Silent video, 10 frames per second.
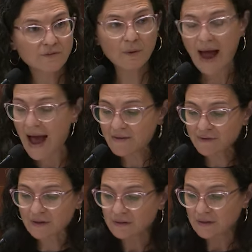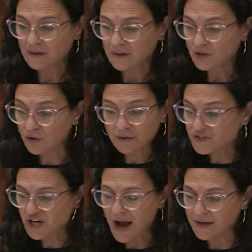If you have a girl
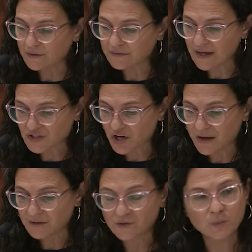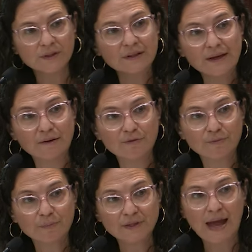child, that child would live,
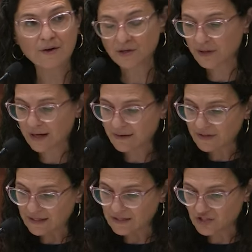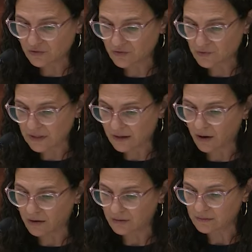but now you're not having any children at
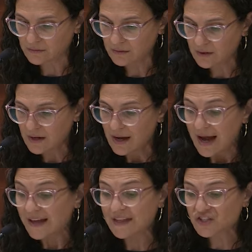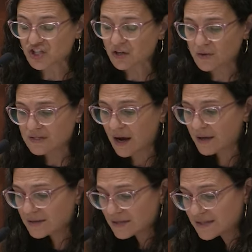all. And then she goes
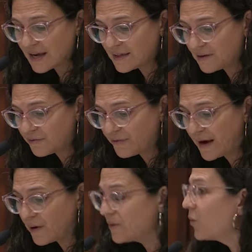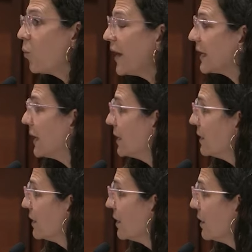on to say that Pharaoh the
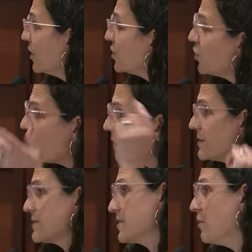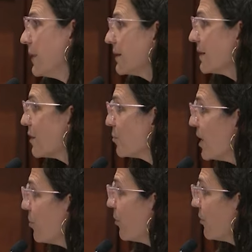wicked, you're assuming that the
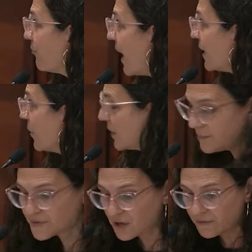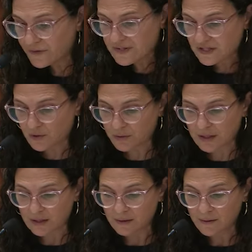people will follow and observe his
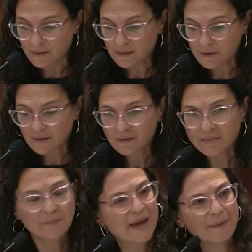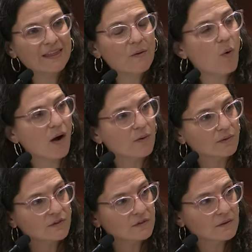decree, but maybe they
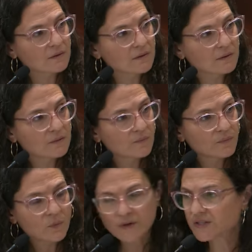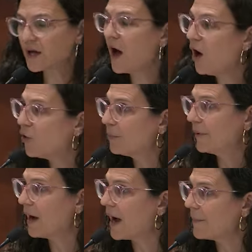won't. Where's the
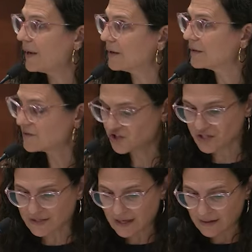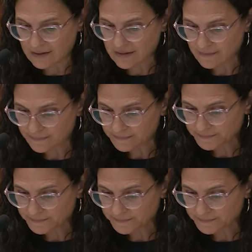hope, Abba? She says.